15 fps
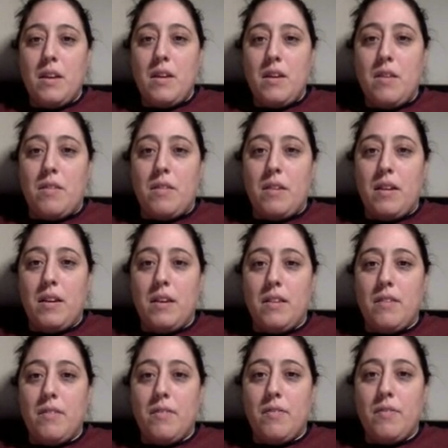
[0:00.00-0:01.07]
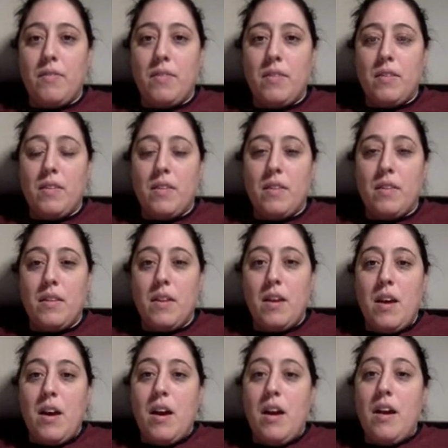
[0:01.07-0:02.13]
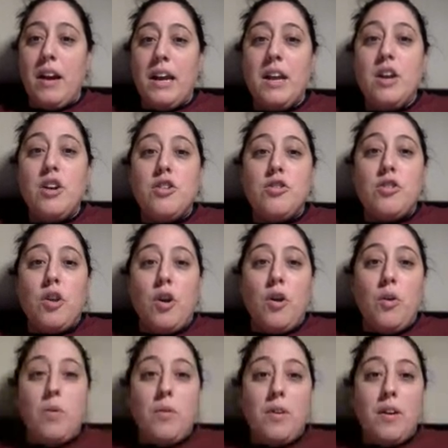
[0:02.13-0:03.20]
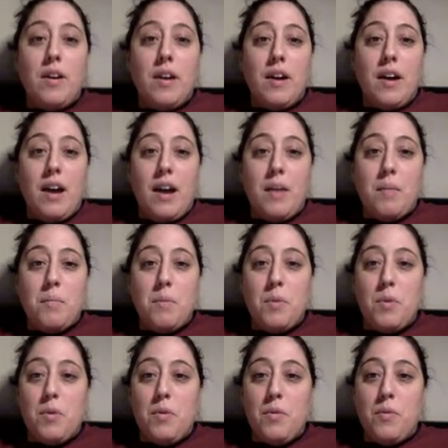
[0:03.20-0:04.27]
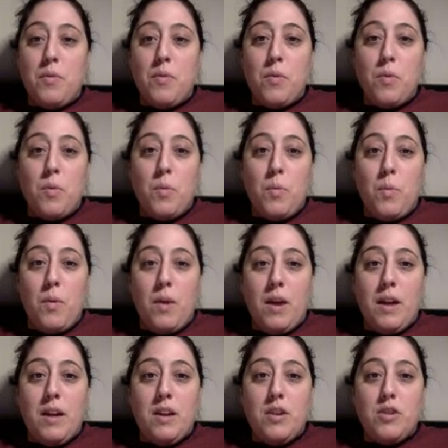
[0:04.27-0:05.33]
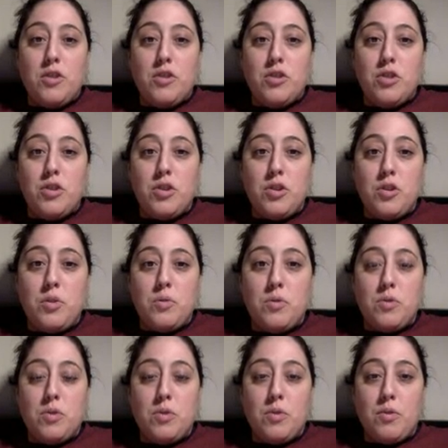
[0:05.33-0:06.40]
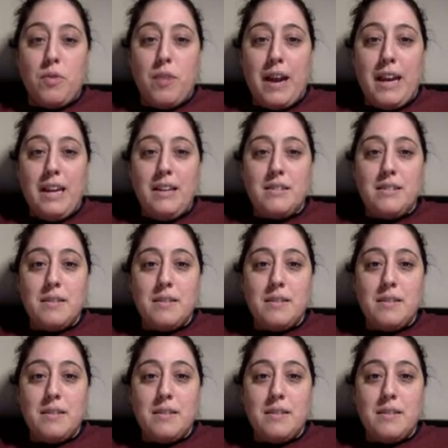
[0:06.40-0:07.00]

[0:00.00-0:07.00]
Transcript: Okay. All right. So I move 1, 2 to the right,